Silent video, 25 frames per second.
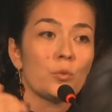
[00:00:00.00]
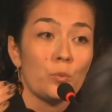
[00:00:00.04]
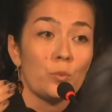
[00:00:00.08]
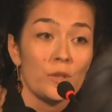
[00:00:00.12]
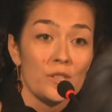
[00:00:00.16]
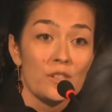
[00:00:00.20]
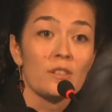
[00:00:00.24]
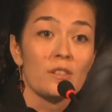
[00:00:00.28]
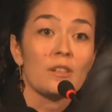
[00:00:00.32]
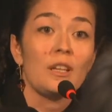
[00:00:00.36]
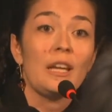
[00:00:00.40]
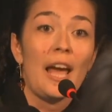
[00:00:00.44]

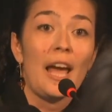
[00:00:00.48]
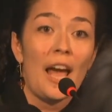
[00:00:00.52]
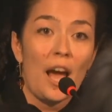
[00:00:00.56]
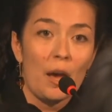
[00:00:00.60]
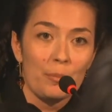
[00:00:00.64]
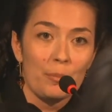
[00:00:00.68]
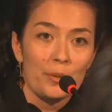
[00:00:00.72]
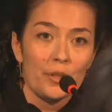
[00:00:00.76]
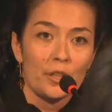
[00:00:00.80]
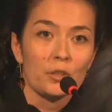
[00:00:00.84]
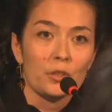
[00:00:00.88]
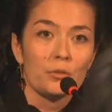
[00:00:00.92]
what's going to
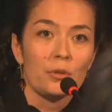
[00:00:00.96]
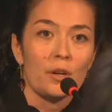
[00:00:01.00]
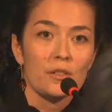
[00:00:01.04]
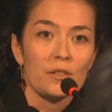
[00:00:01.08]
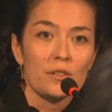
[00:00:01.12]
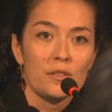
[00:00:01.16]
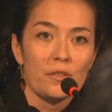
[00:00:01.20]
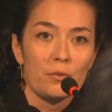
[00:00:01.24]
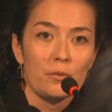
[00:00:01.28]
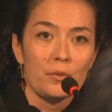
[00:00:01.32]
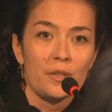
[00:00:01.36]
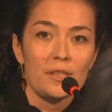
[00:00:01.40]
happen across
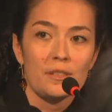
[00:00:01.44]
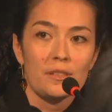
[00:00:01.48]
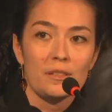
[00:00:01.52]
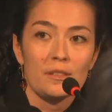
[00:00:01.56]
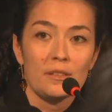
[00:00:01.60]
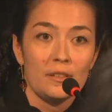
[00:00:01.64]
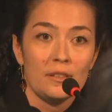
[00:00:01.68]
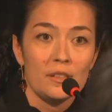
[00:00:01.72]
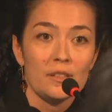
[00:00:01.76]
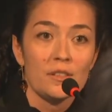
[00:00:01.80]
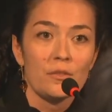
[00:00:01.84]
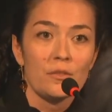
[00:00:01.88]

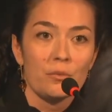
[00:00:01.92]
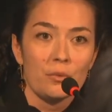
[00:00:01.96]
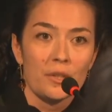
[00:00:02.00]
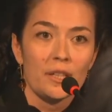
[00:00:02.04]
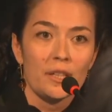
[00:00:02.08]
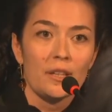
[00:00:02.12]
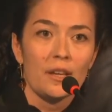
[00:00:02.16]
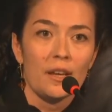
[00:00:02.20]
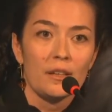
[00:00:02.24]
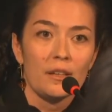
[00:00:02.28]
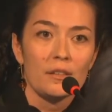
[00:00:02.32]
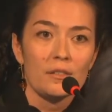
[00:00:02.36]
these 3
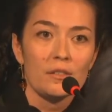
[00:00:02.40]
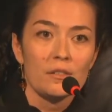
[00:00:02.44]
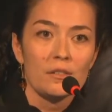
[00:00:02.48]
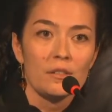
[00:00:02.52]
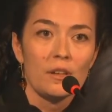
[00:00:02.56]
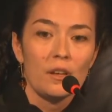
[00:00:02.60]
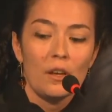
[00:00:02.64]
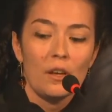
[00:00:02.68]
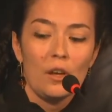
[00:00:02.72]
days.